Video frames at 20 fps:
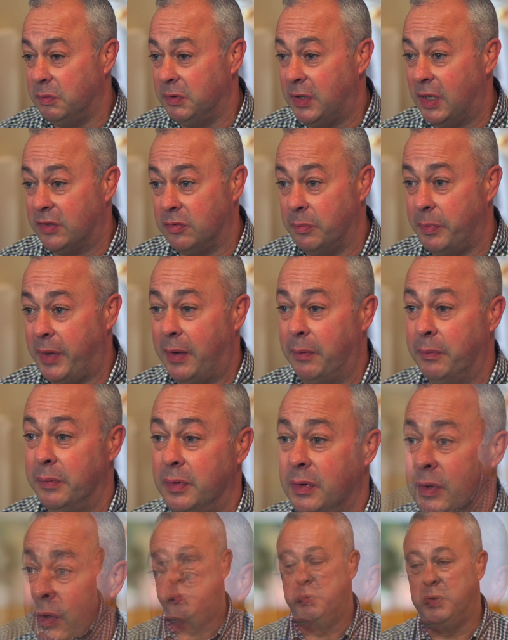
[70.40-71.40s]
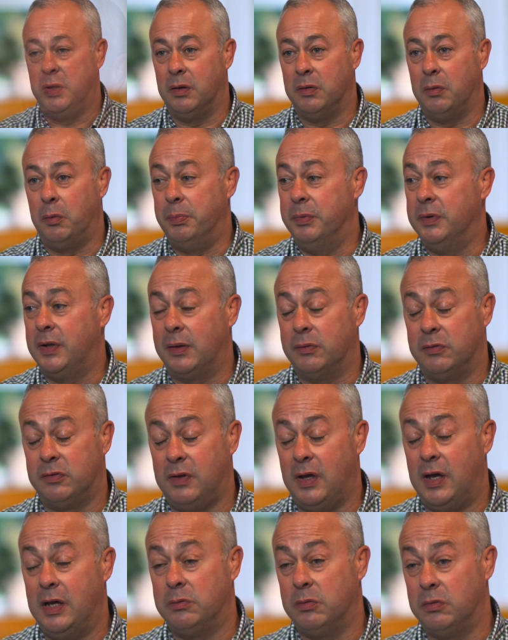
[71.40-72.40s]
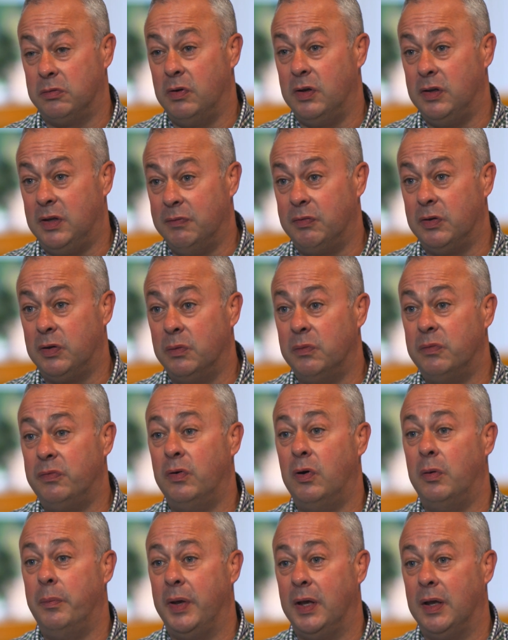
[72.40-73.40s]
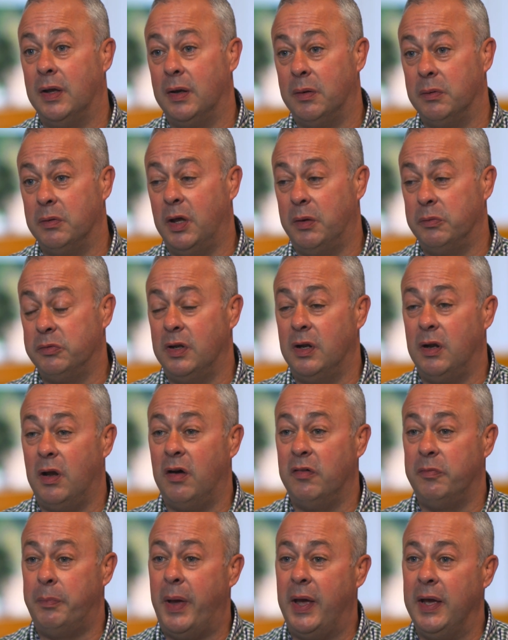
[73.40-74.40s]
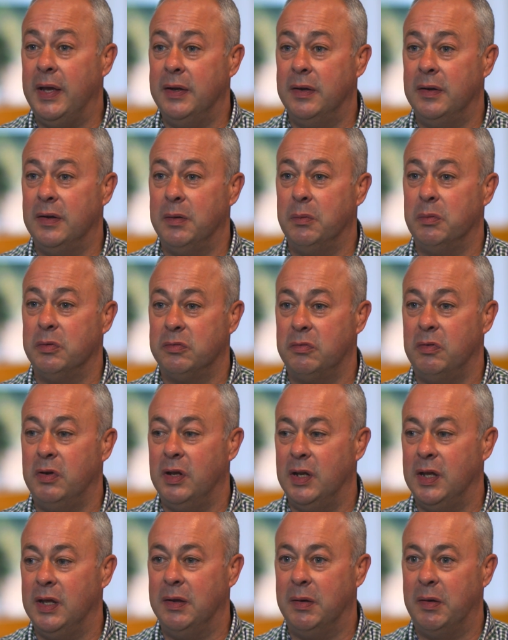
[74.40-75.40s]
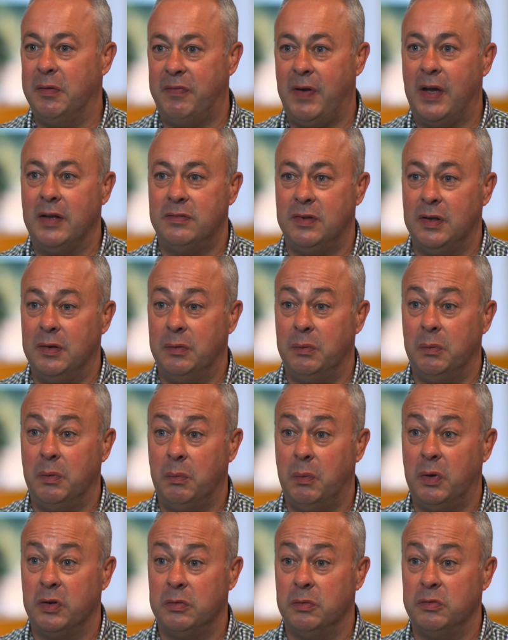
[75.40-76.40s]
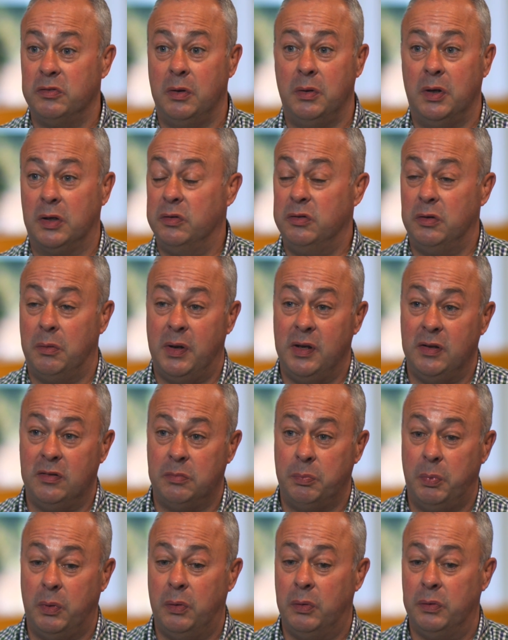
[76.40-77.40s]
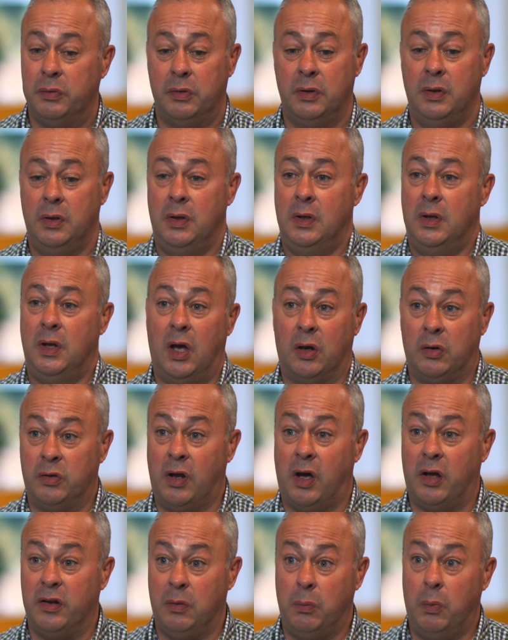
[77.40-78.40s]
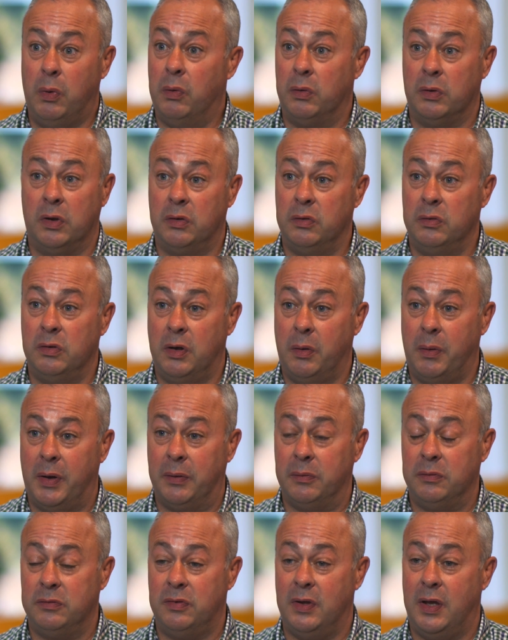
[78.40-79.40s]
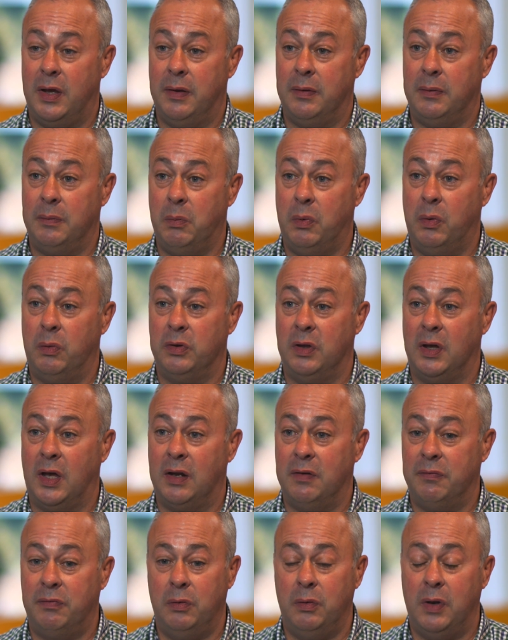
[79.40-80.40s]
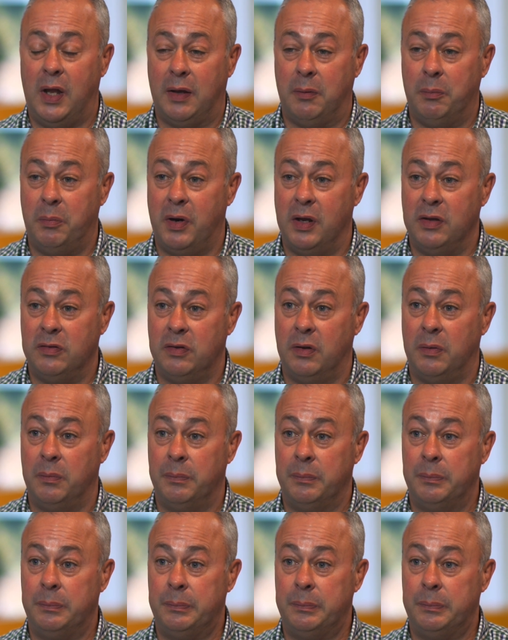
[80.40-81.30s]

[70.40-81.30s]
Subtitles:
get about. You know, up and down stairs was really difficult for me, and I was in a lot of pain. It was really affecting what I was doing. I couldn't do any sport. I could hardly walk. I couldn't go out walking. I had a full leg brace on.